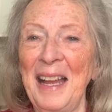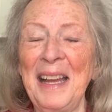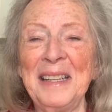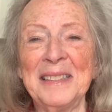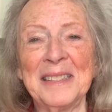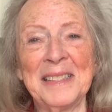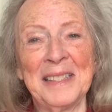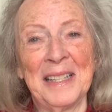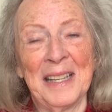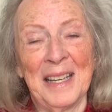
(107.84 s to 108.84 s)
And
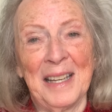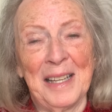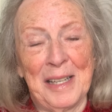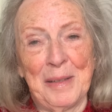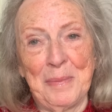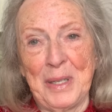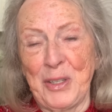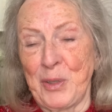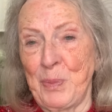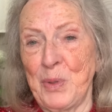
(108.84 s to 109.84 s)
my
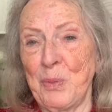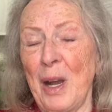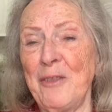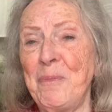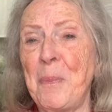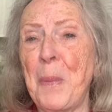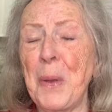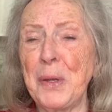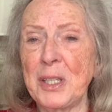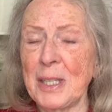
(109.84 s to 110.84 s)
husband's wife
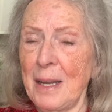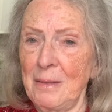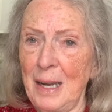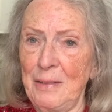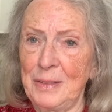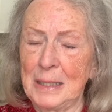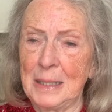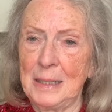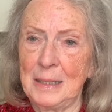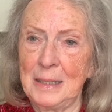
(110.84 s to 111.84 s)
burst out laughing,
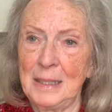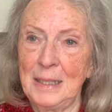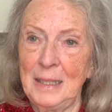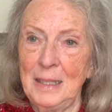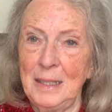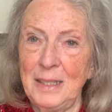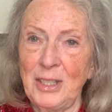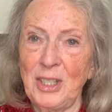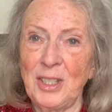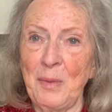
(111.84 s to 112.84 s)
and
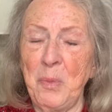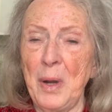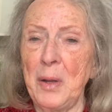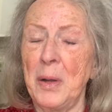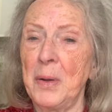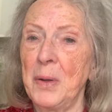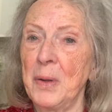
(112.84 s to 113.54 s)
she said, "Well,